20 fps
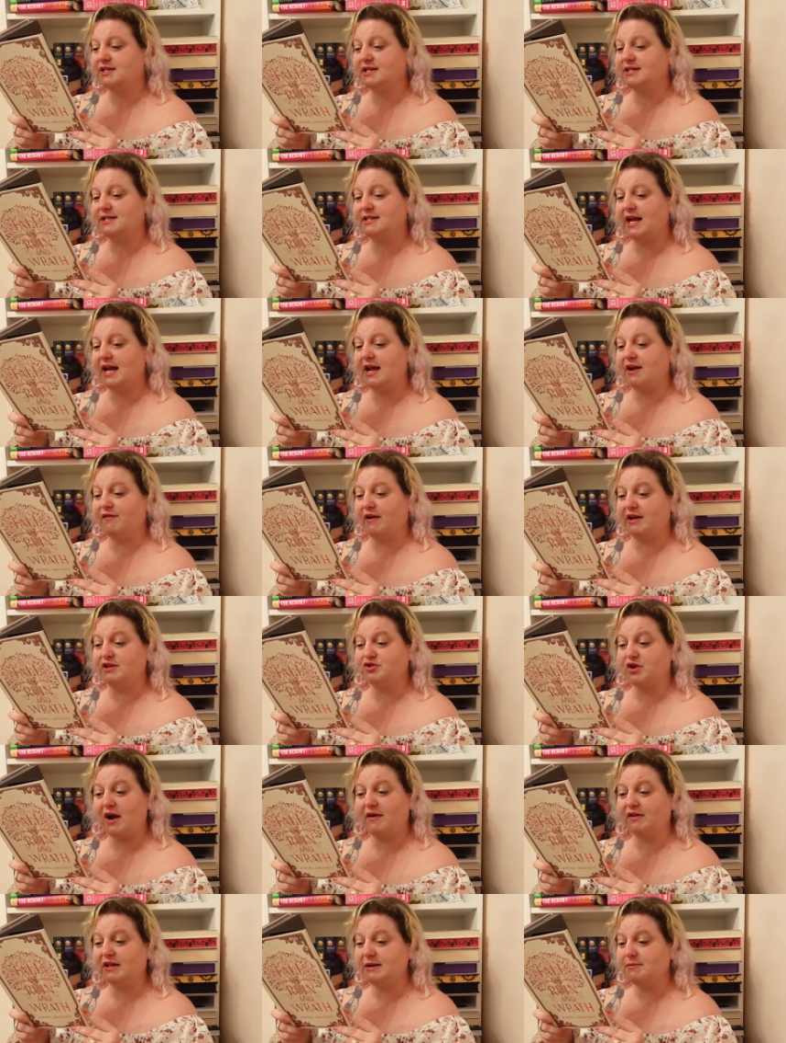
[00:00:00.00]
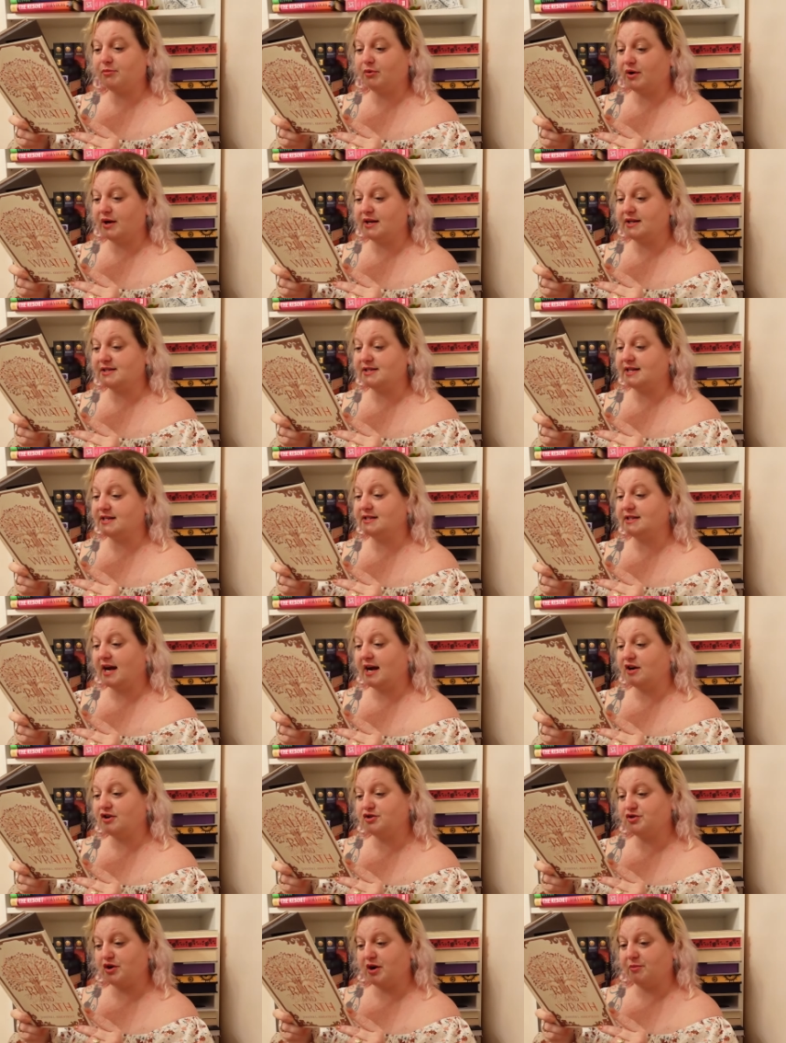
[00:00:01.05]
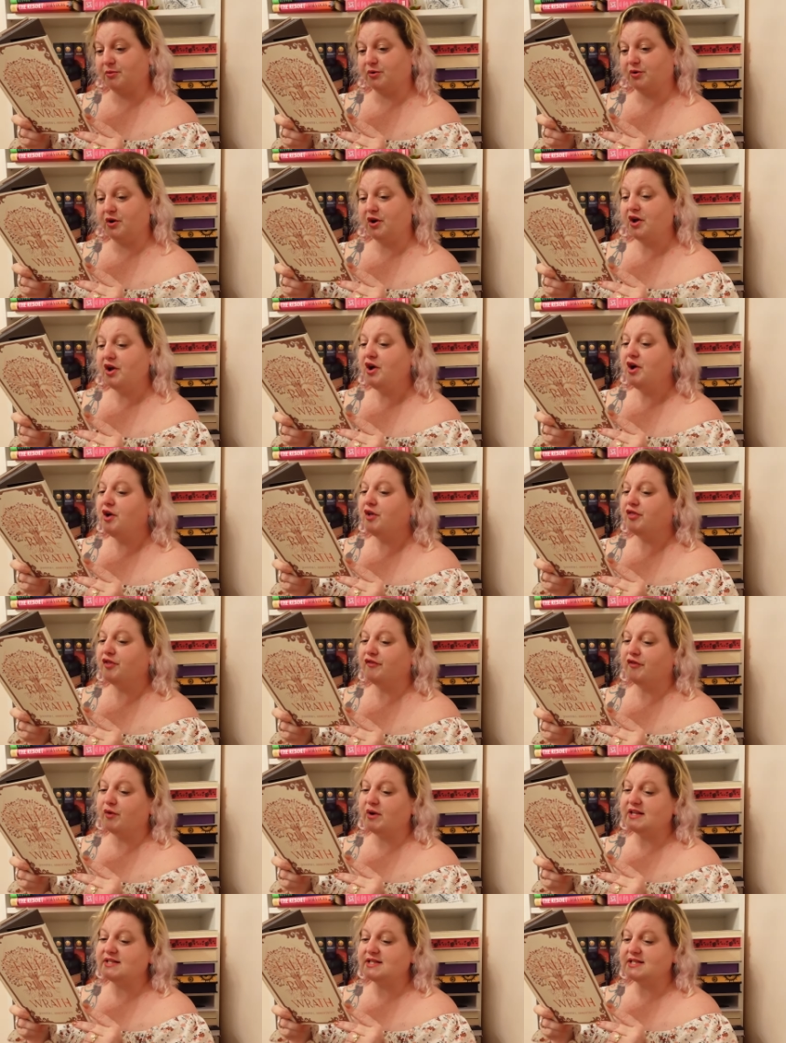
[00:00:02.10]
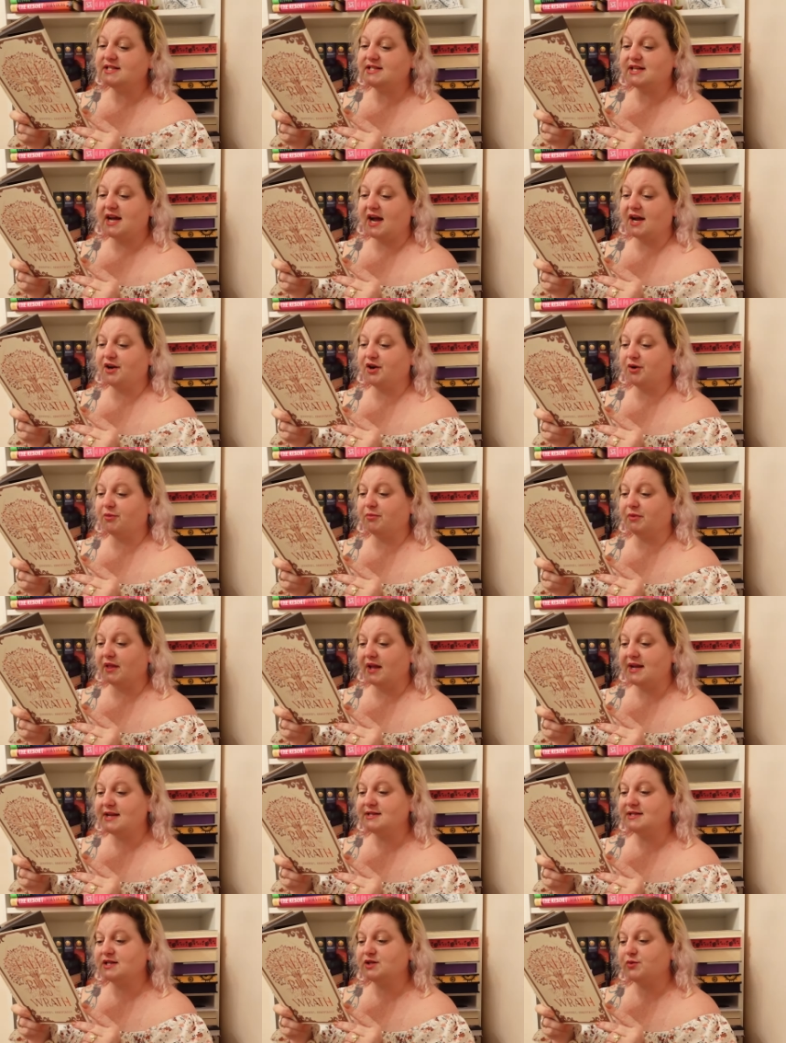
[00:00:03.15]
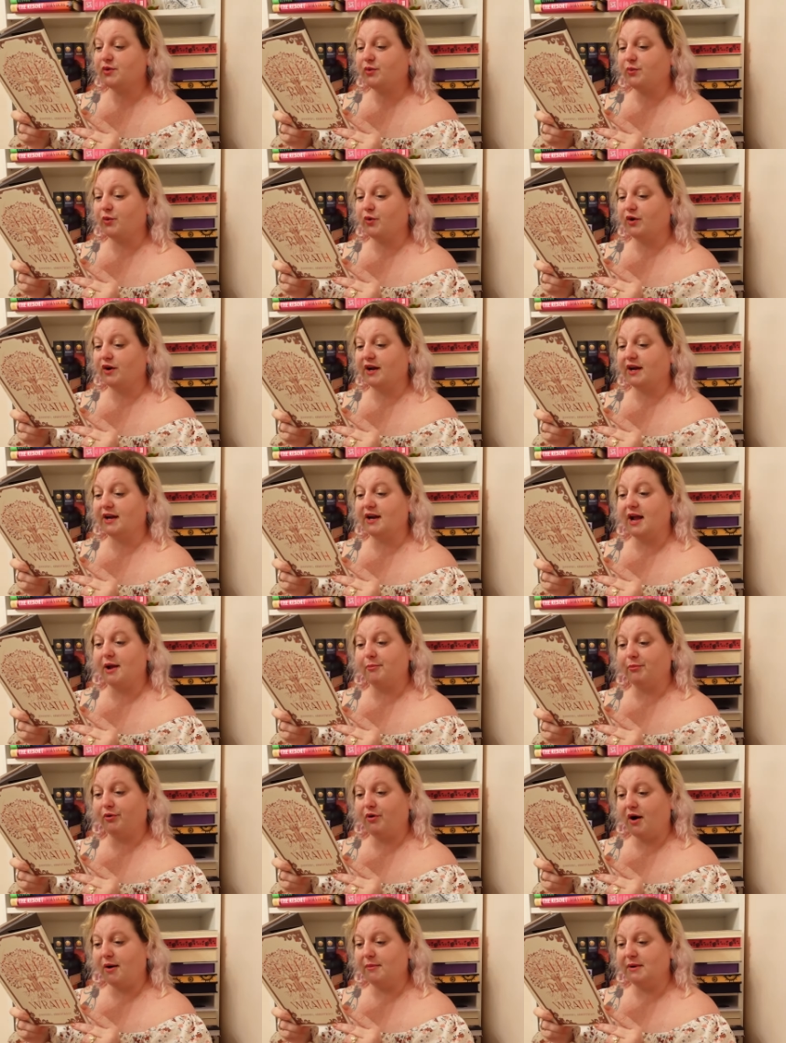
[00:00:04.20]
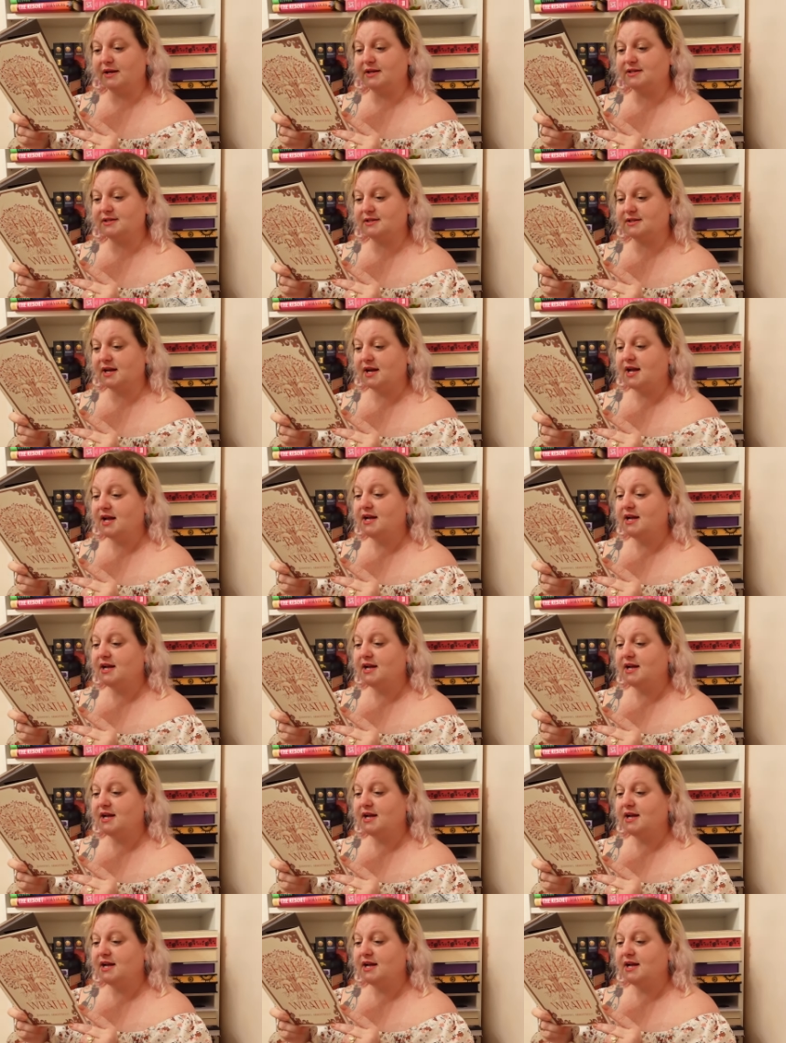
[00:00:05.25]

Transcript: to save a traveling prince in dire trouble, the voice inside her blazes with warning and promise.